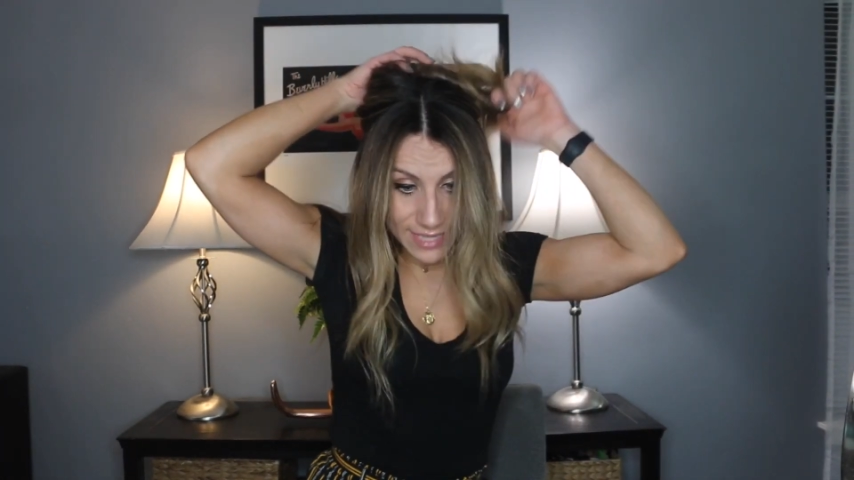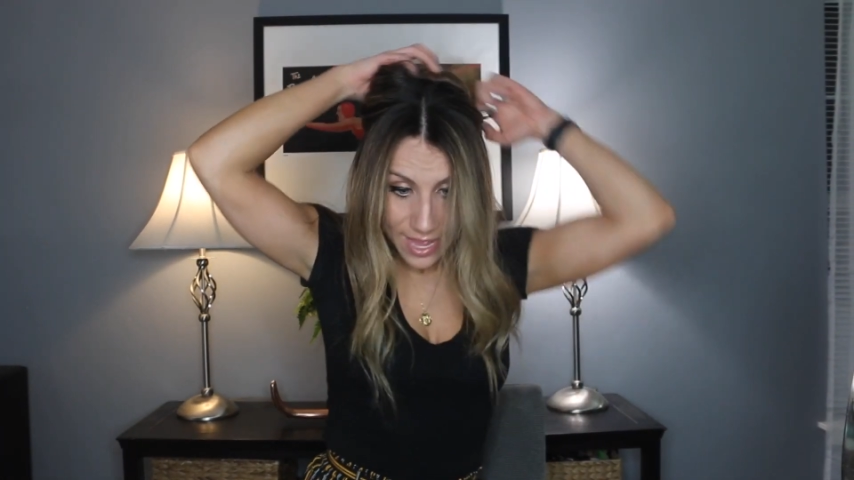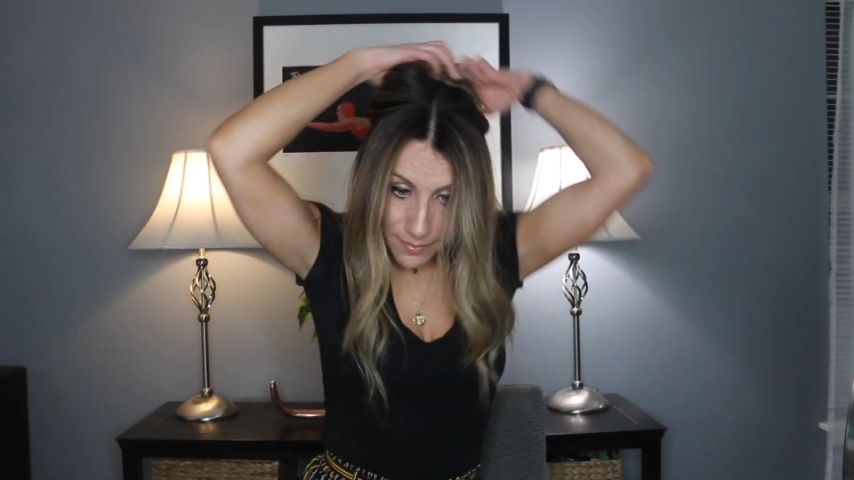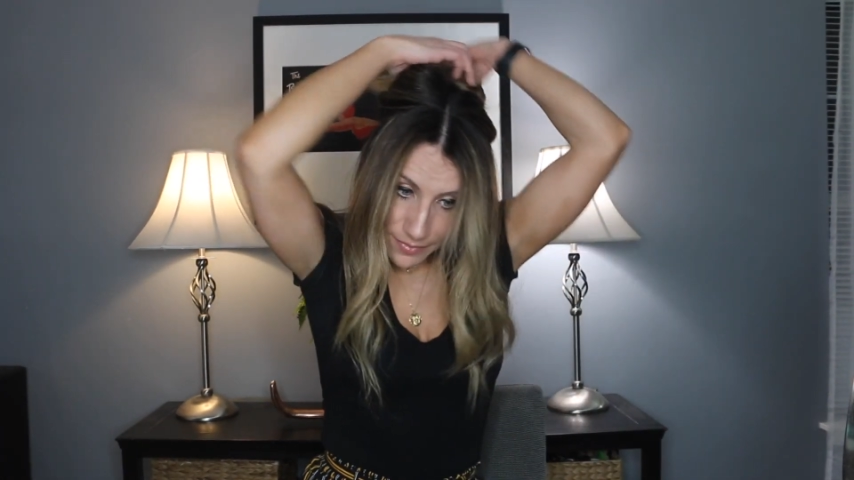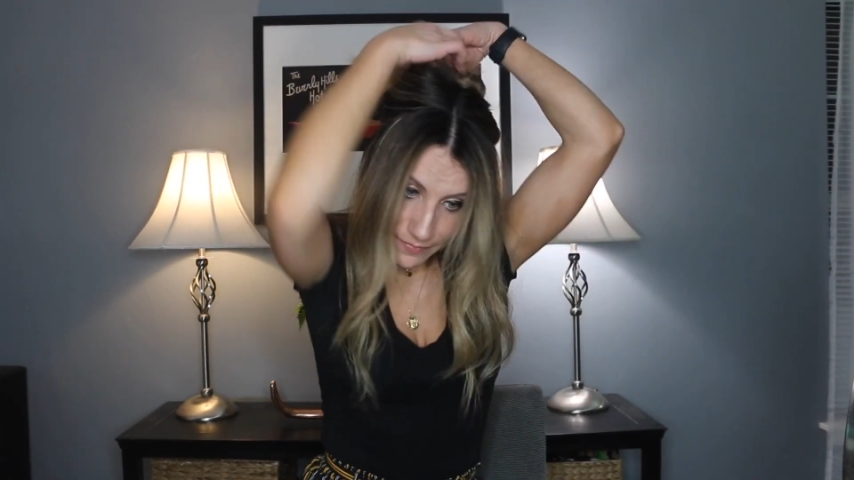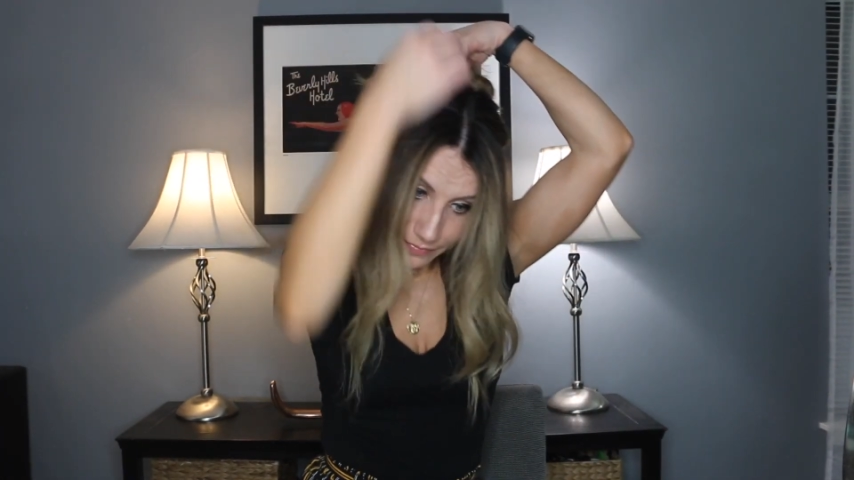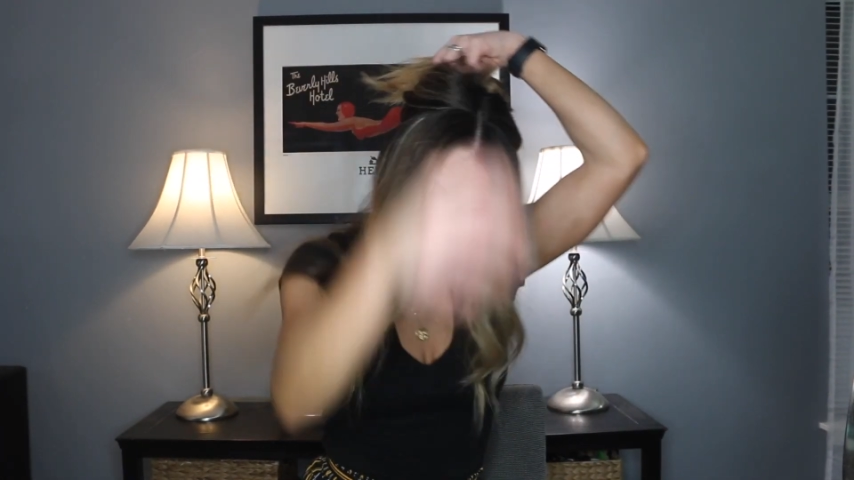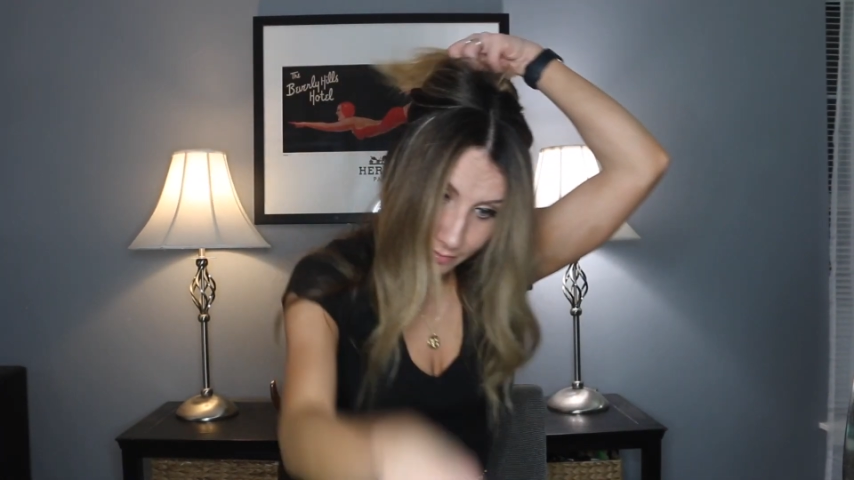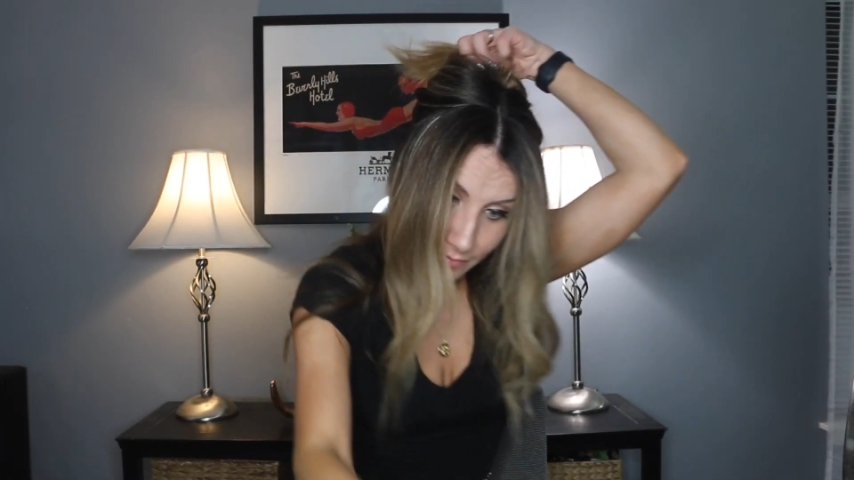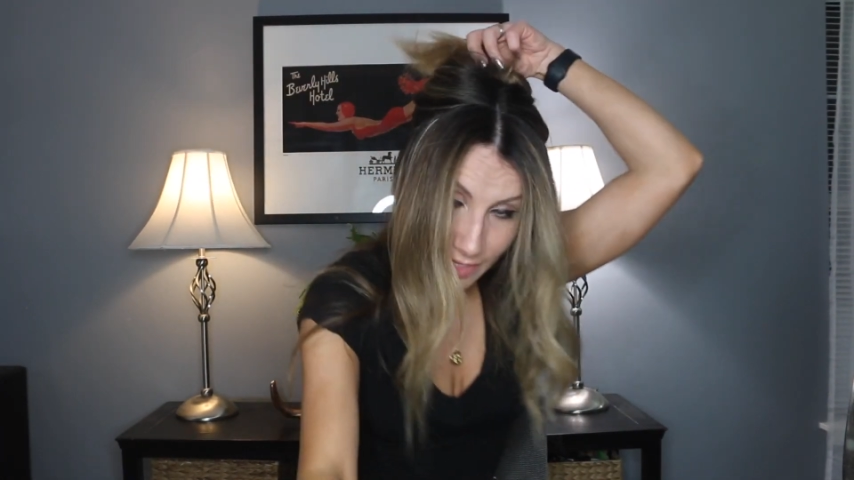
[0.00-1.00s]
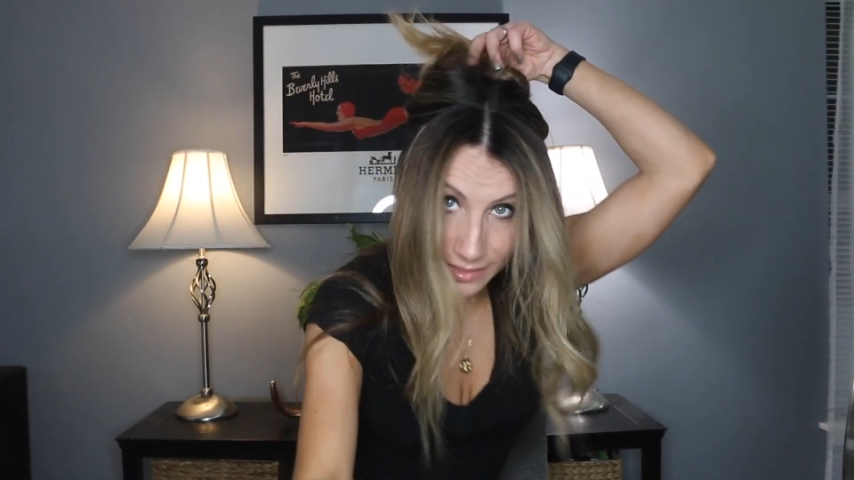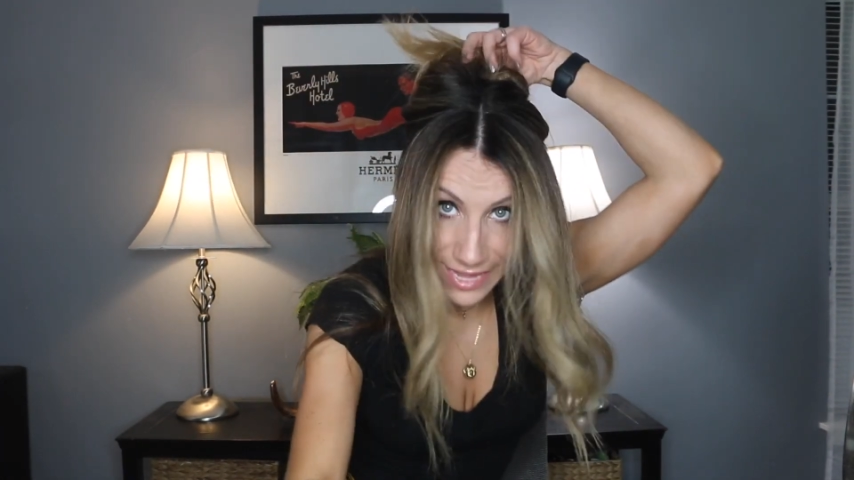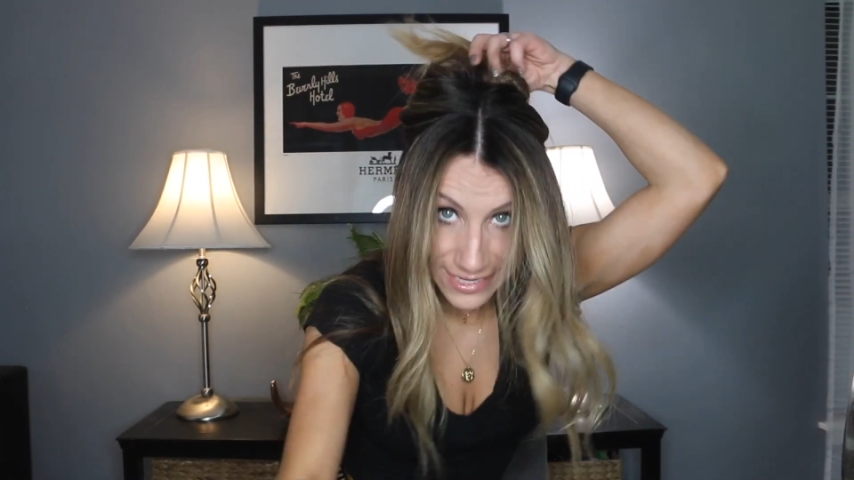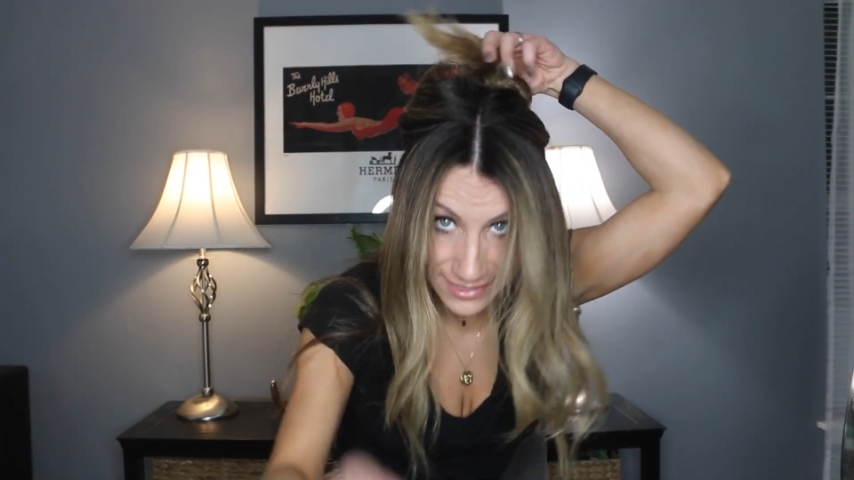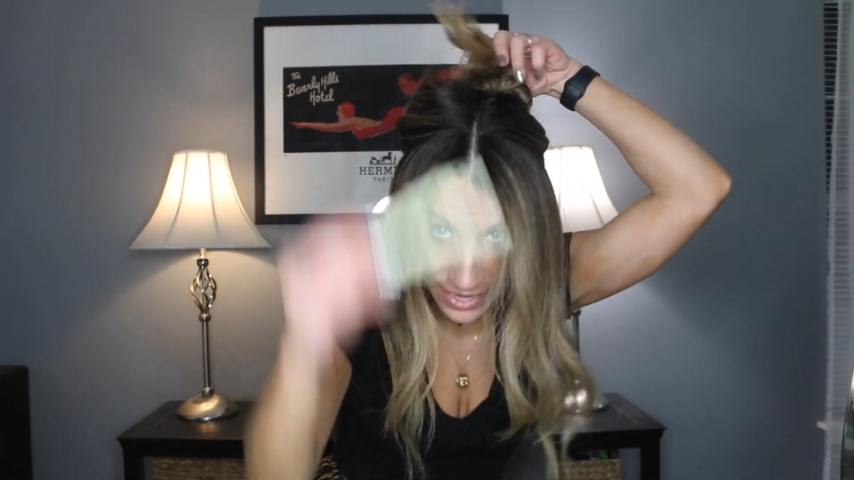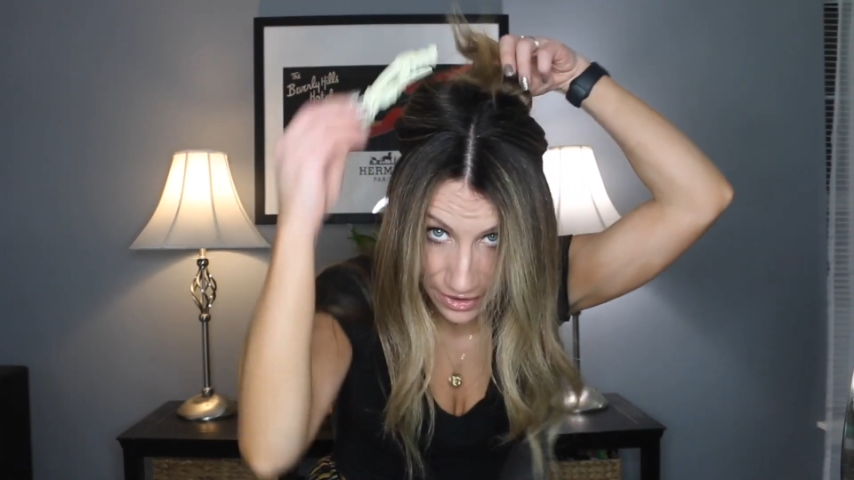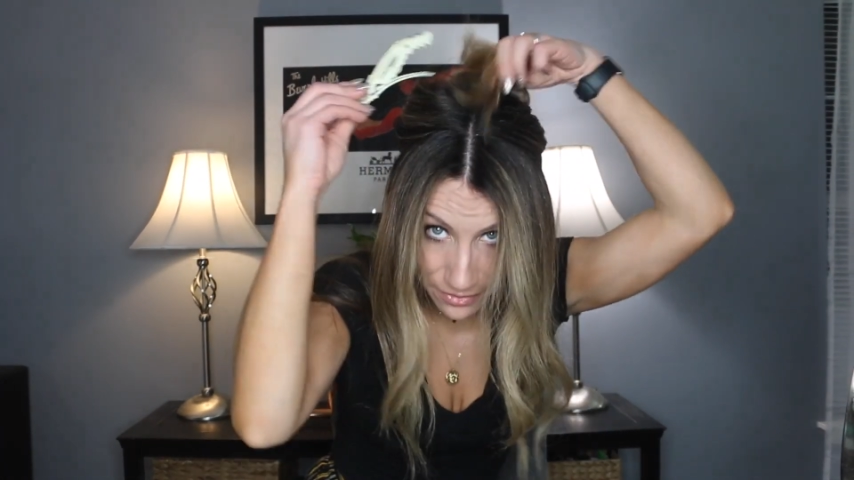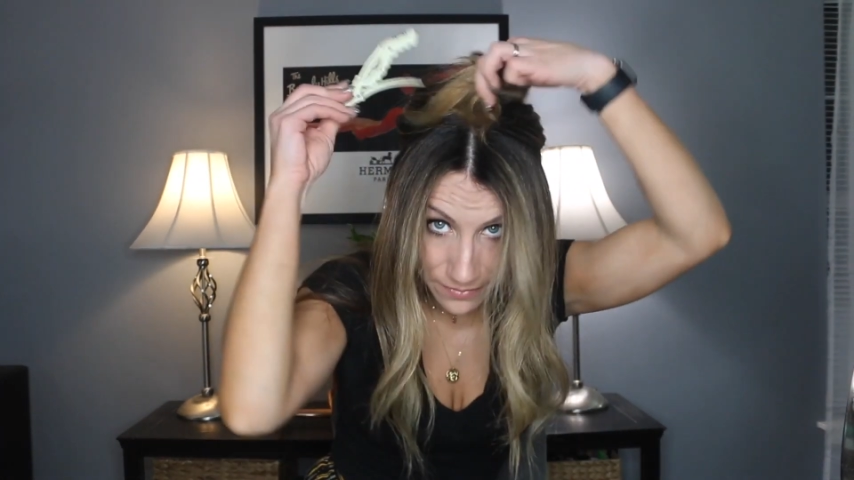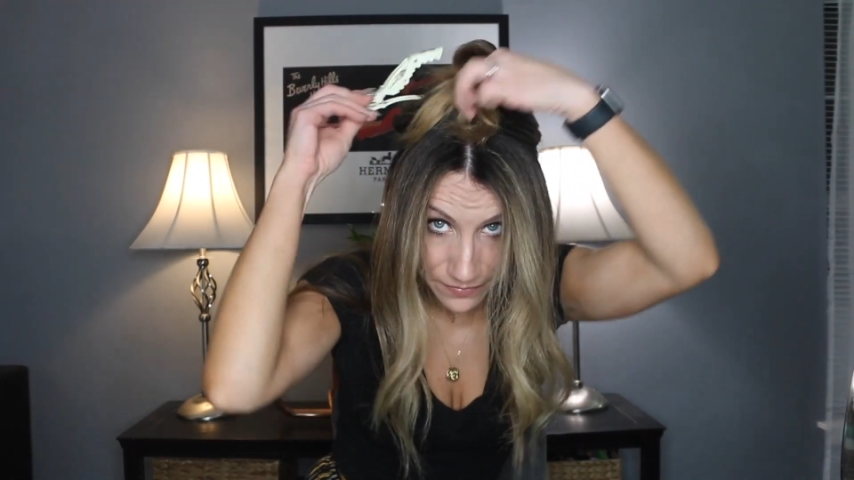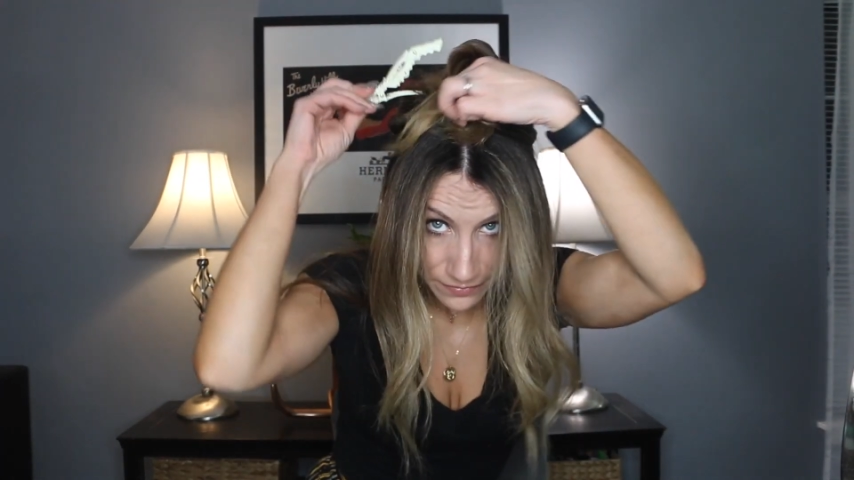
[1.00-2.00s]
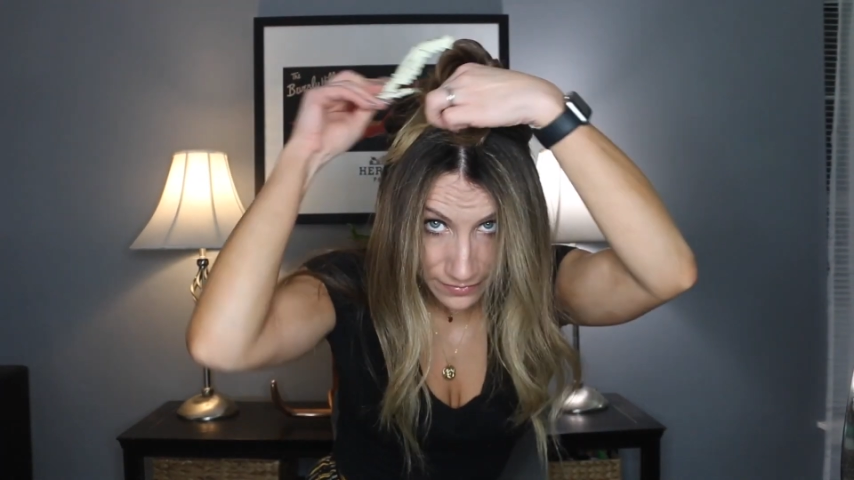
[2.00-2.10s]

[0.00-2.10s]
up like so.